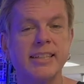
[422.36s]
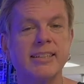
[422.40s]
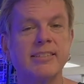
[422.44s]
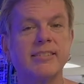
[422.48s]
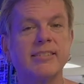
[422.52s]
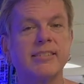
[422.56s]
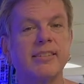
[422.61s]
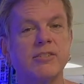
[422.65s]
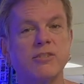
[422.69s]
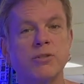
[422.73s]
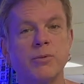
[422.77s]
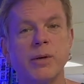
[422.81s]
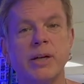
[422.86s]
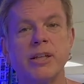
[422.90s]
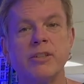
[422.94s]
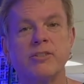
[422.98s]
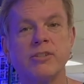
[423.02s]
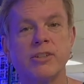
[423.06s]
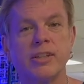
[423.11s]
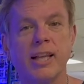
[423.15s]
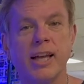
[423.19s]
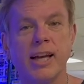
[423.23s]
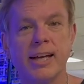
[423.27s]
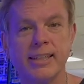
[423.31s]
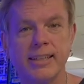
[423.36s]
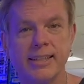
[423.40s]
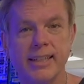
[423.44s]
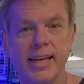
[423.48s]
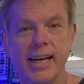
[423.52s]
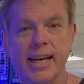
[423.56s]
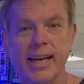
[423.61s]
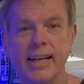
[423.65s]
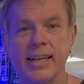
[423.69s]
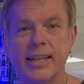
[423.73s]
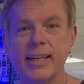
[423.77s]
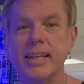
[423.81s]
in a situation like
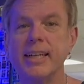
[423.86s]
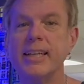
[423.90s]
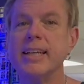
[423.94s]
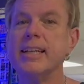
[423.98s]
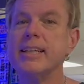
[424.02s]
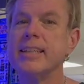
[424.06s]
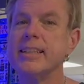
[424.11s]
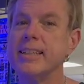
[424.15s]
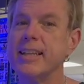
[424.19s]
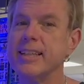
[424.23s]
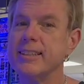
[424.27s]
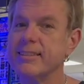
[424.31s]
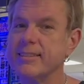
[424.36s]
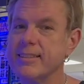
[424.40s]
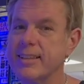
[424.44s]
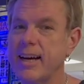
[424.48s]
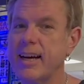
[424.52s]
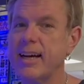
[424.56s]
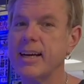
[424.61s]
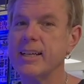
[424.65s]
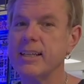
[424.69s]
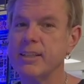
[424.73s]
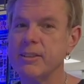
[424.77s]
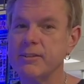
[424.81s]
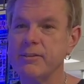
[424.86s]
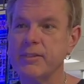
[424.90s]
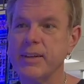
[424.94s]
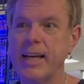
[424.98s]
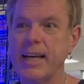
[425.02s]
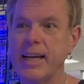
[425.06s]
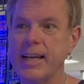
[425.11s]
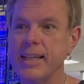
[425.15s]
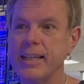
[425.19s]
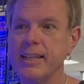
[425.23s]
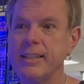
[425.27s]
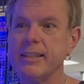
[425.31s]
that. That's kind of
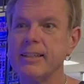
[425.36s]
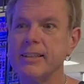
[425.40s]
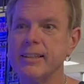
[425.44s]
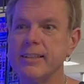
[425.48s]
a